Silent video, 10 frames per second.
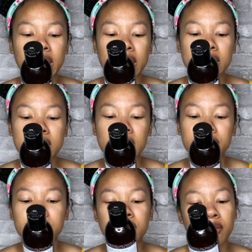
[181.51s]
has
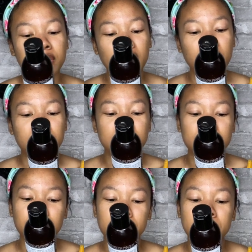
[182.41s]
lavender, avocado with
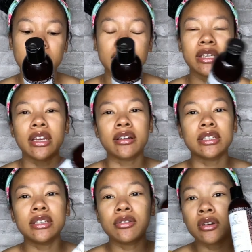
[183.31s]
soybean and carrot
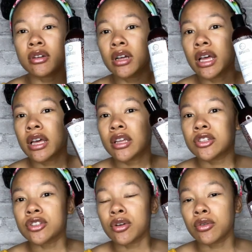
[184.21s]
seed oil,
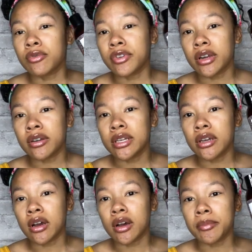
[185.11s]
so very
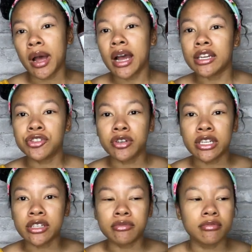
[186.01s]

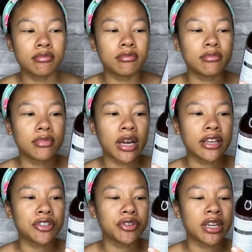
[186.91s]

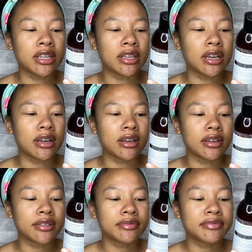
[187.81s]
hydrated
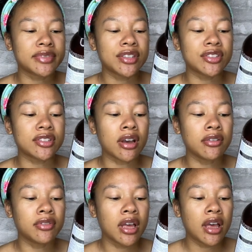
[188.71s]

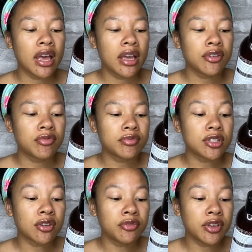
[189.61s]
stuff.
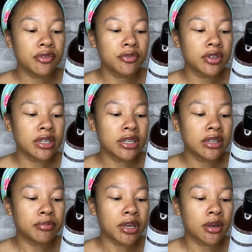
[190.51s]
Sulfate
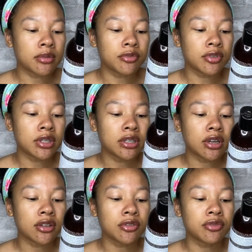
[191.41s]
free, paraben free,
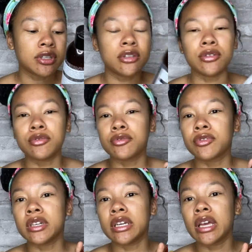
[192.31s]
color free, gluten
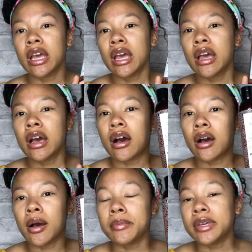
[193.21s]
free.
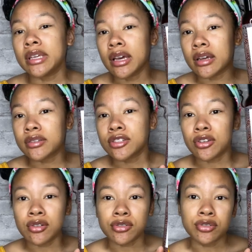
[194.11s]
Yeah,
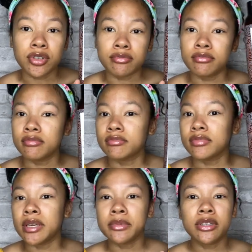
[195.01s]
so you can
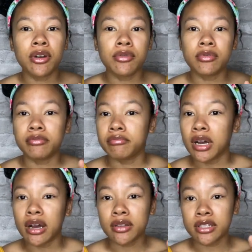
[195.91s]
let me know
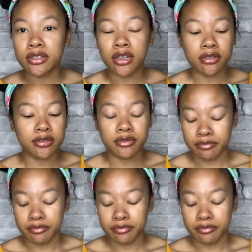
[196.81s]
how this does.